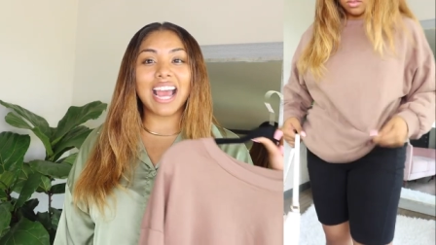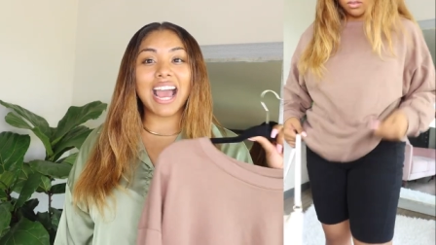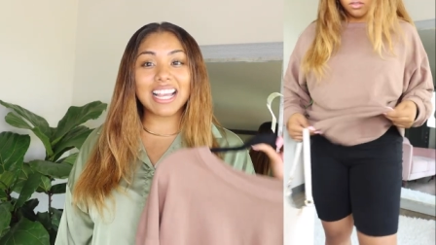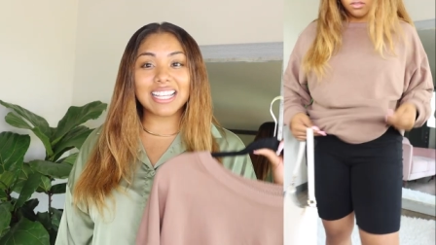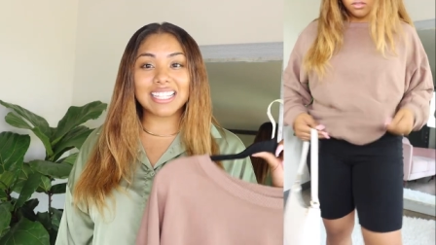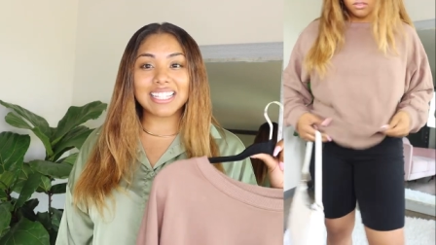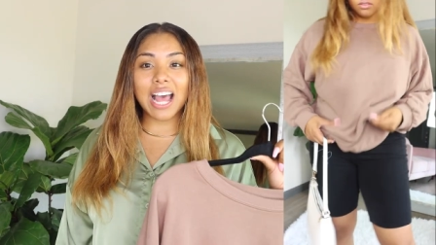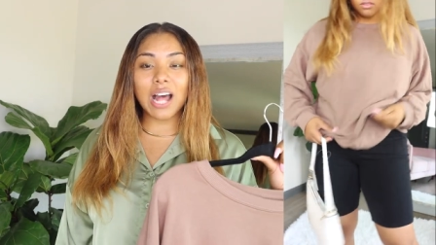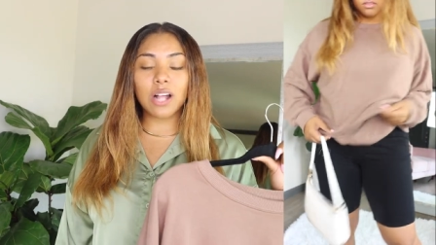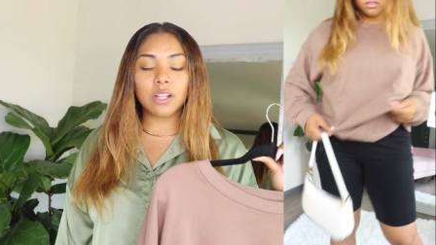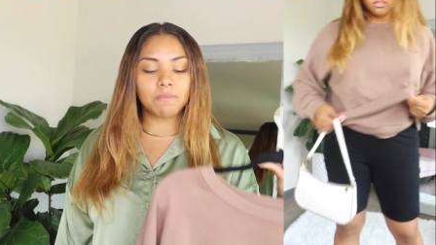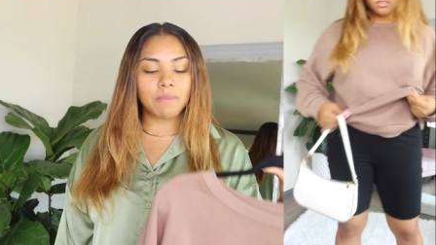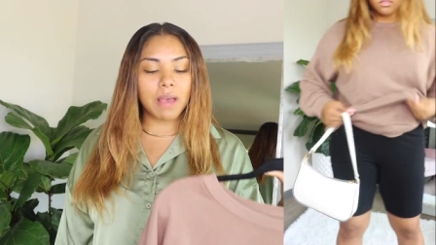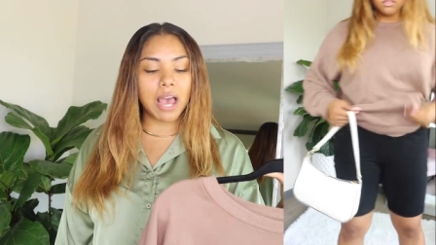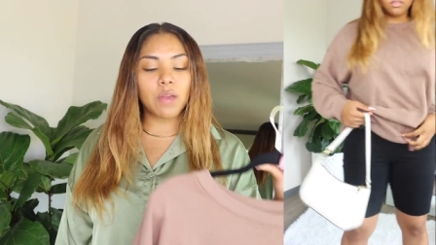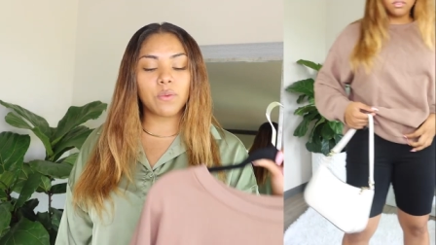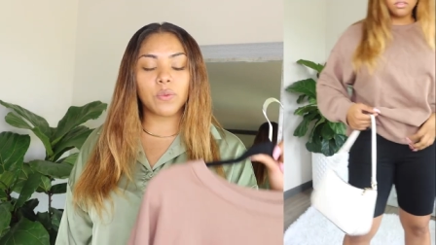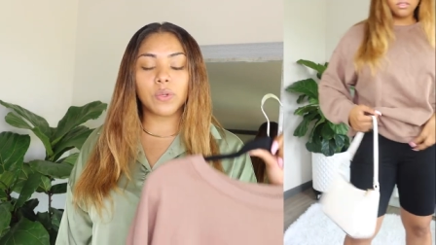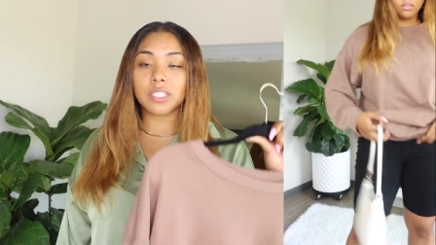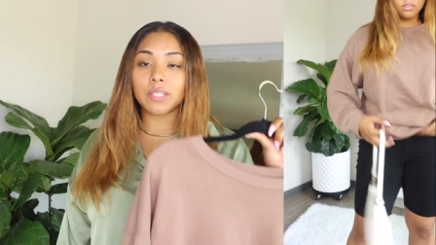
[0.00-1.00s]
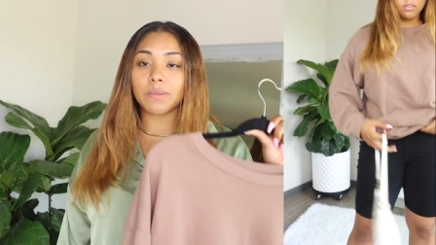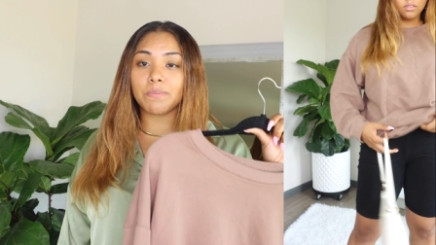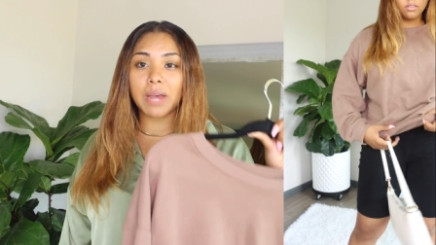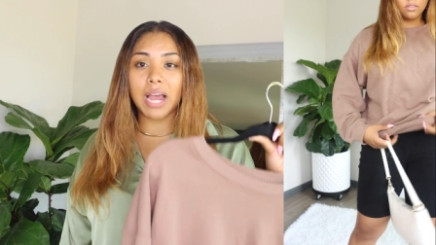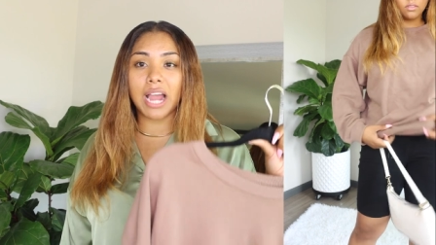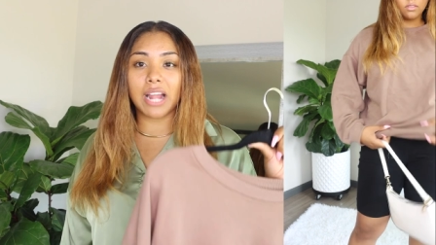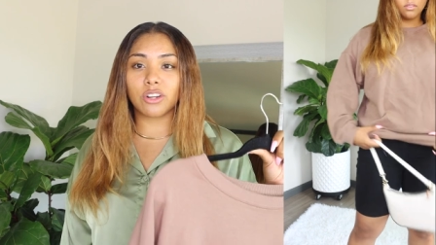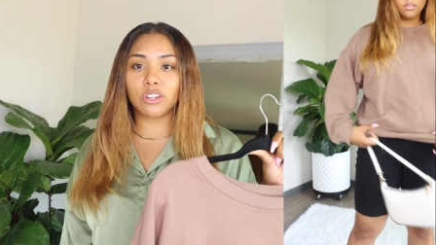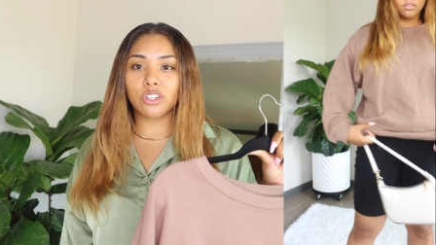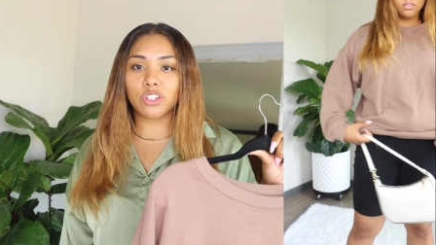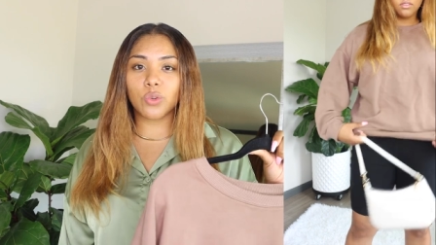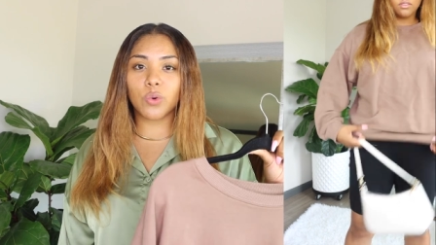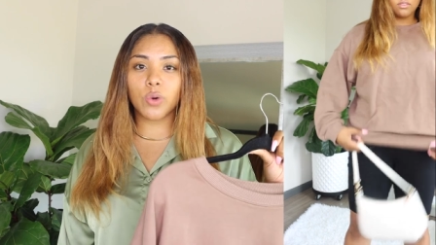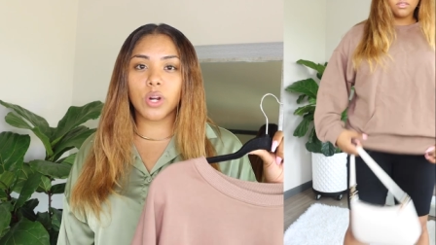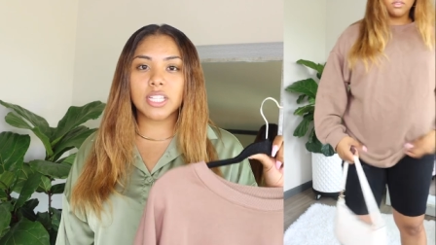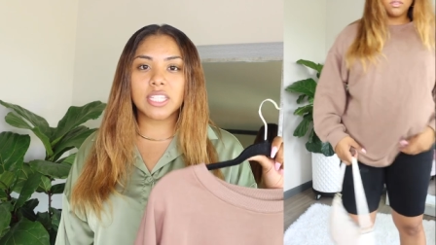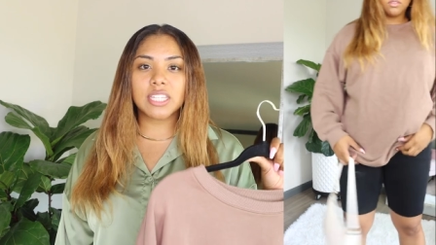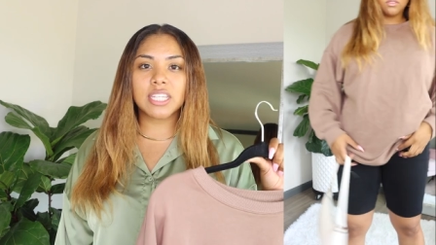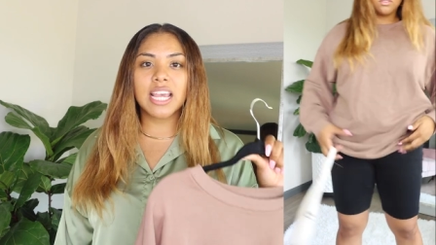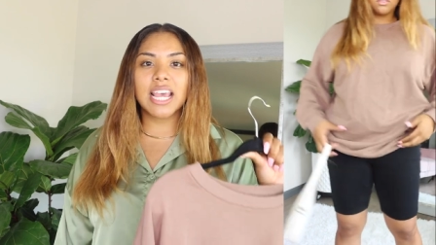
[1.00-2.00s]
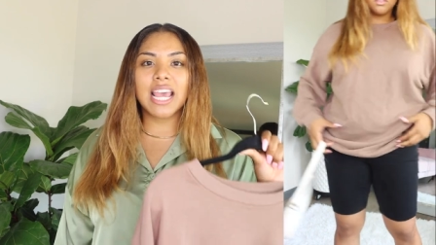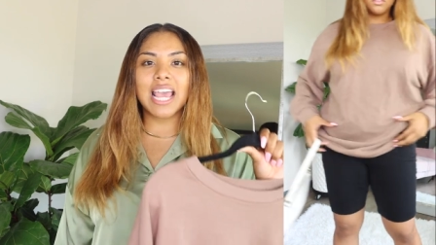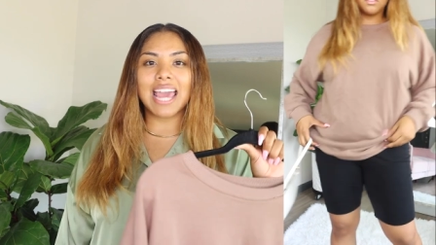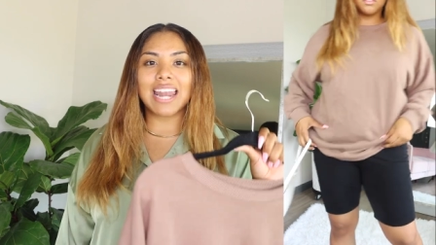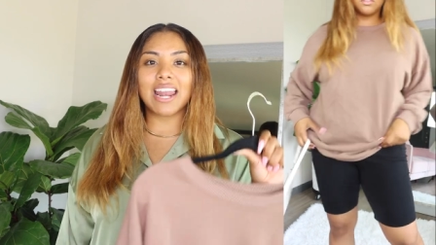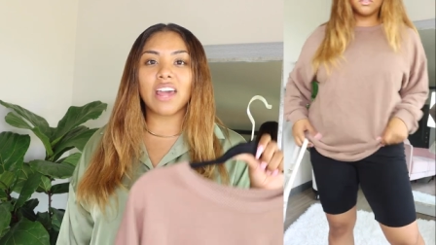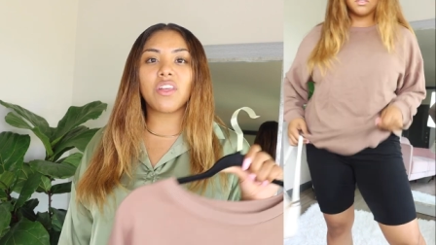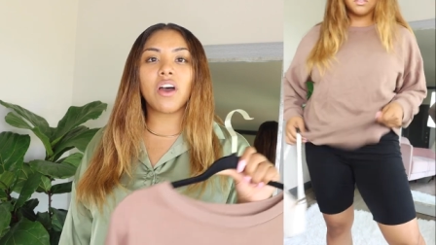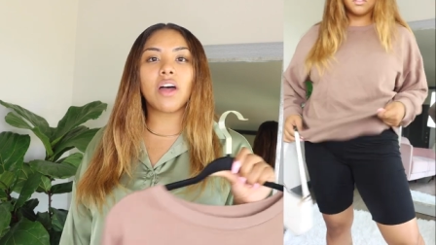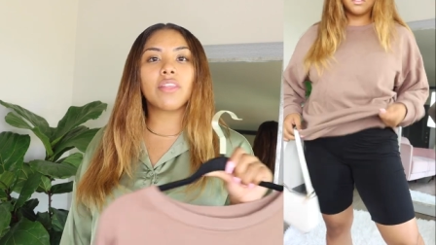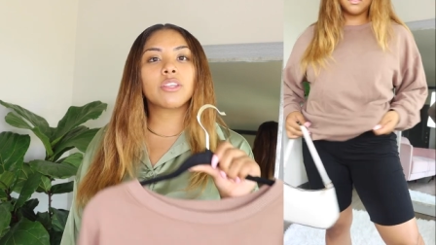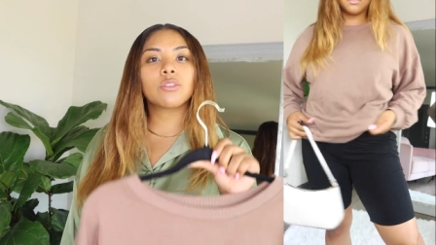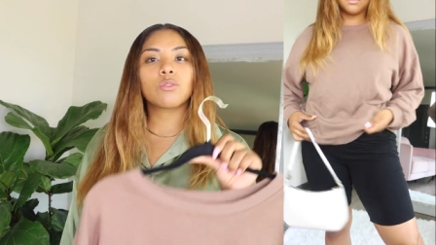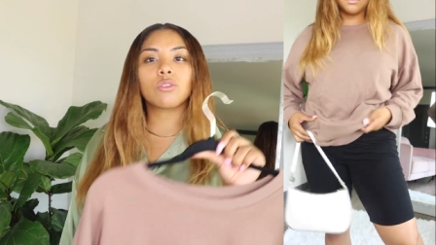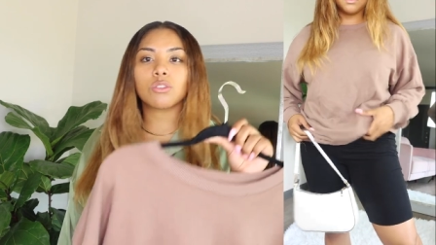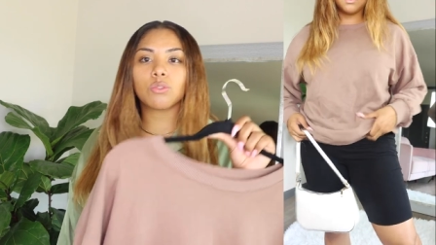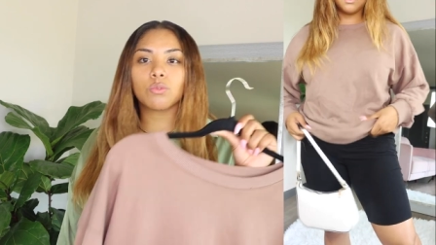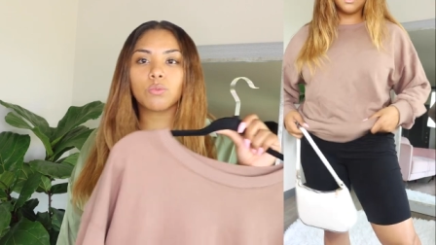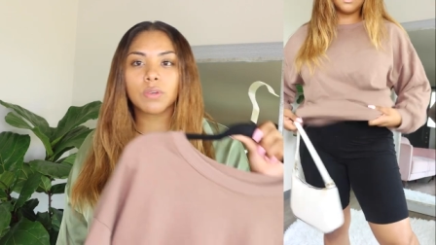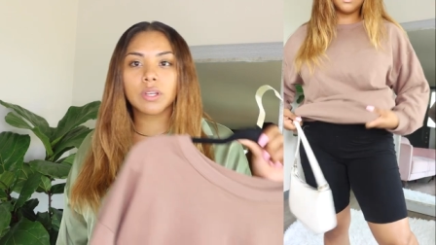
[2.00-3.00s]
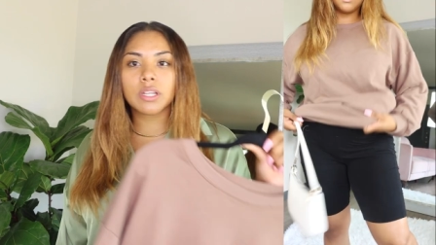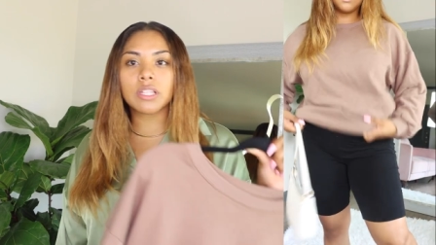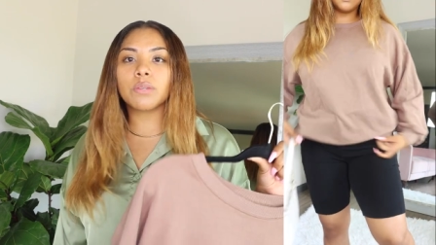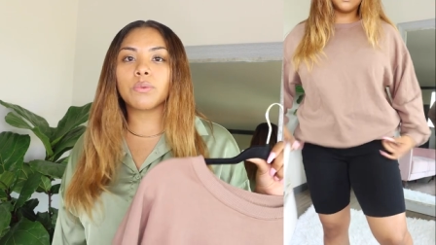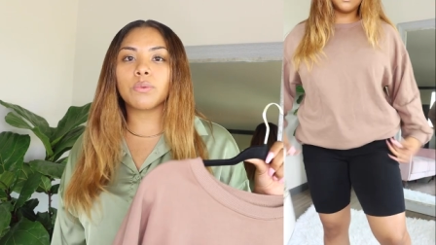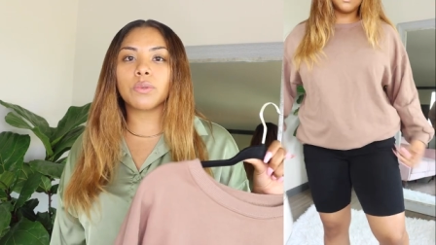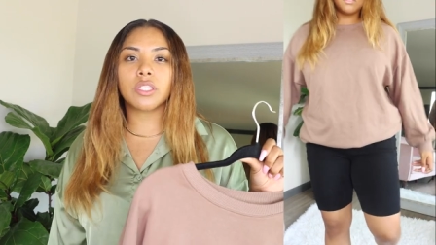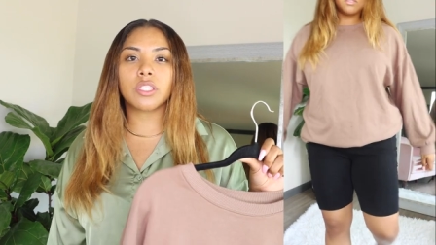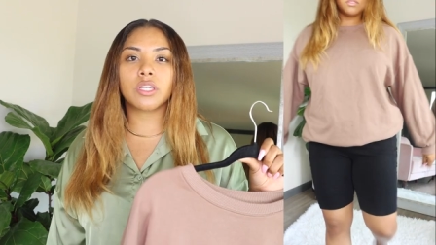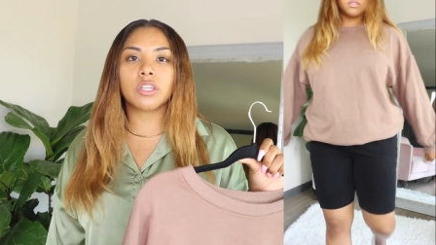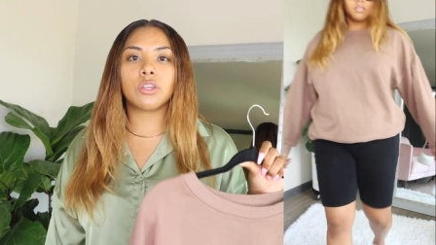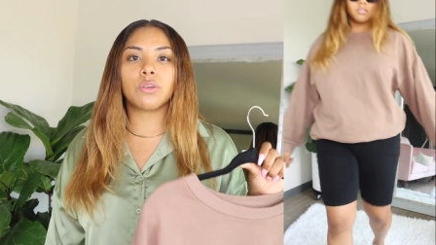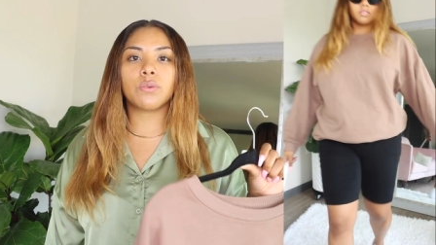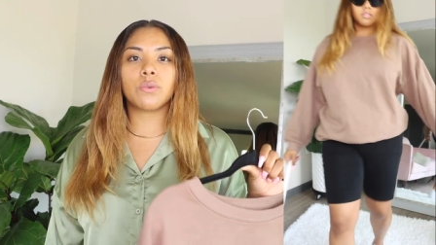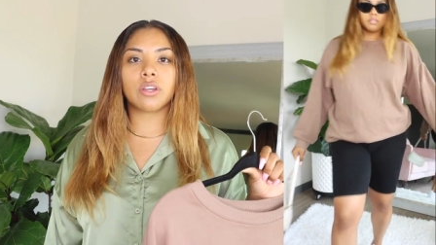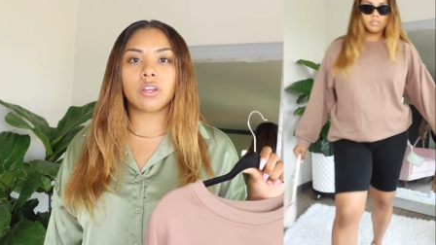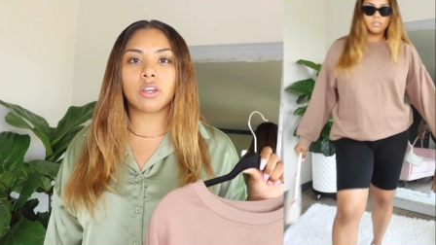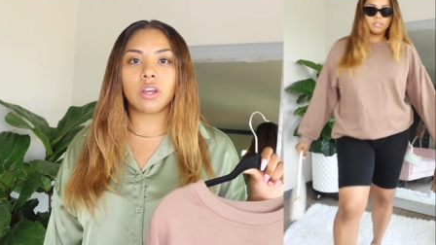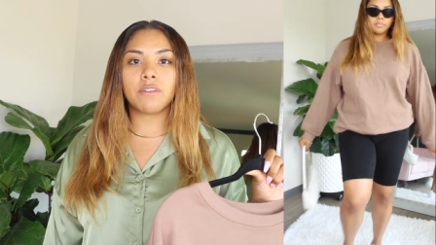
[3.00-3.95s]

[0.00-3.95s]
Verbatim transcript: I styled mine with some biker shorts, and I thought this was really, really cute and